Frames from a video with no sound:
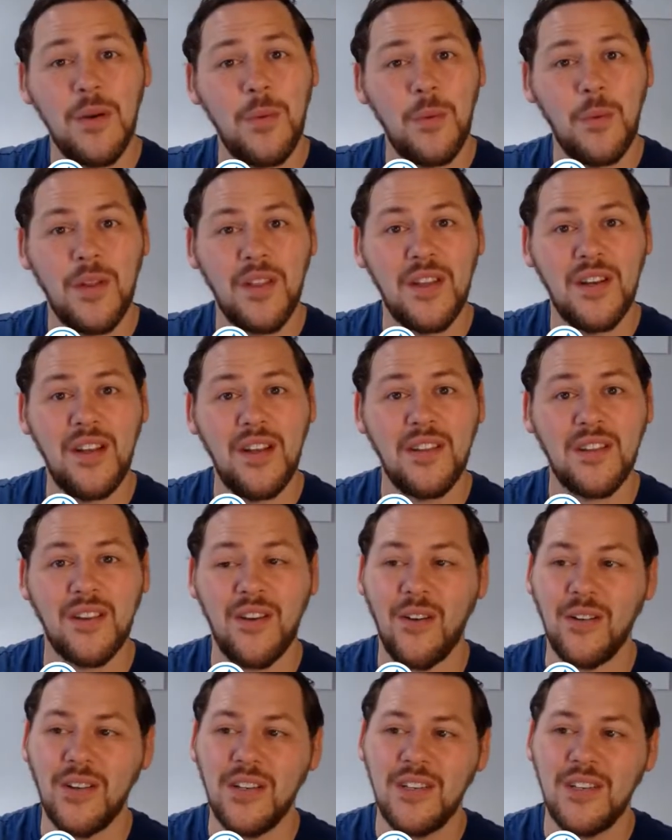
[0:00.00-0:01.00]
with another
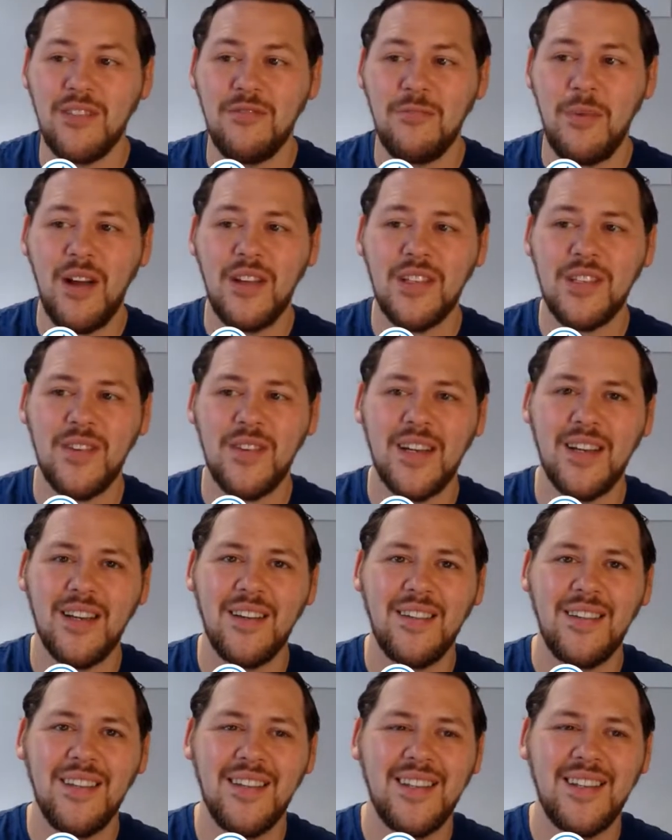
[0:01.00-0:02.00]
cognitive bias video.
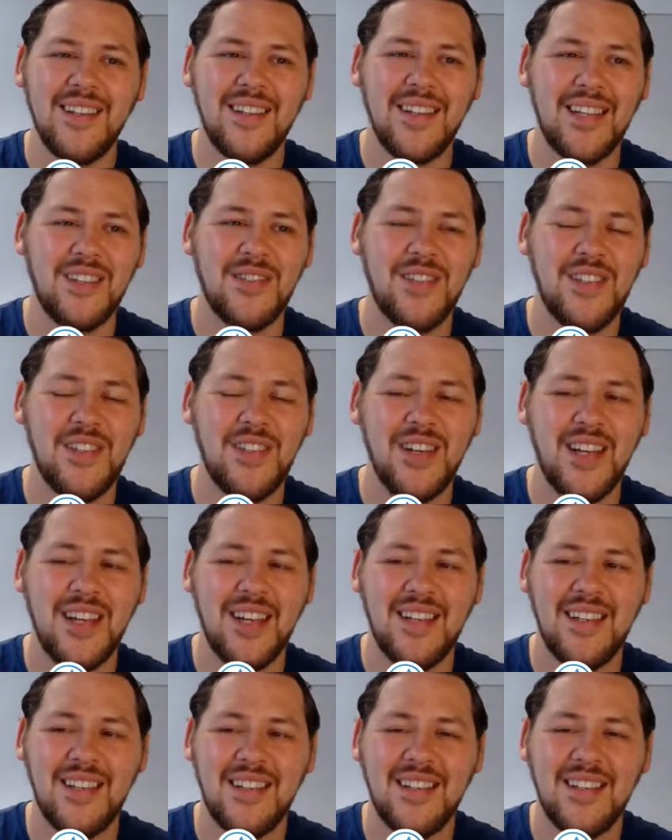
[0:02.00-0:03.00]
Thanks for tuning
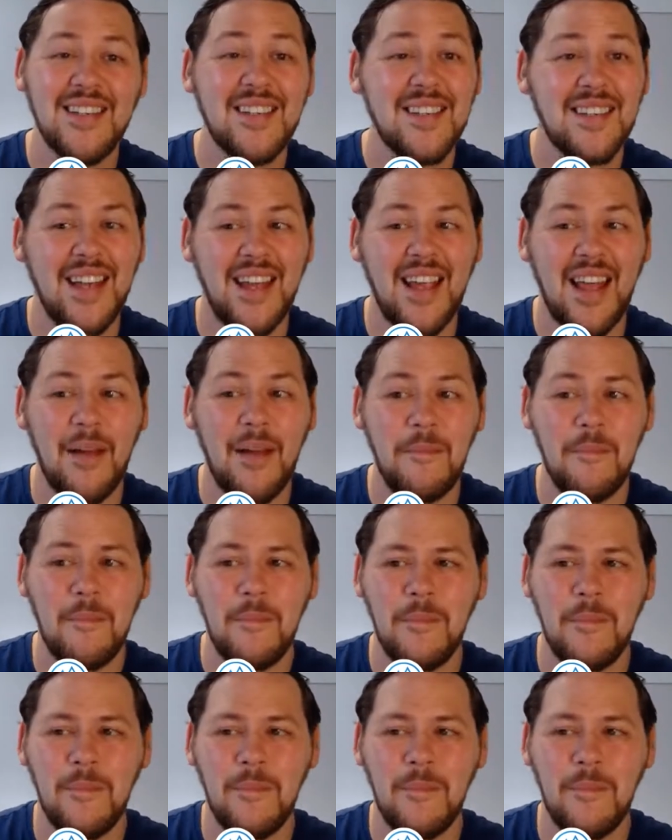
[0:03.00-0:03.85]
in. Take care.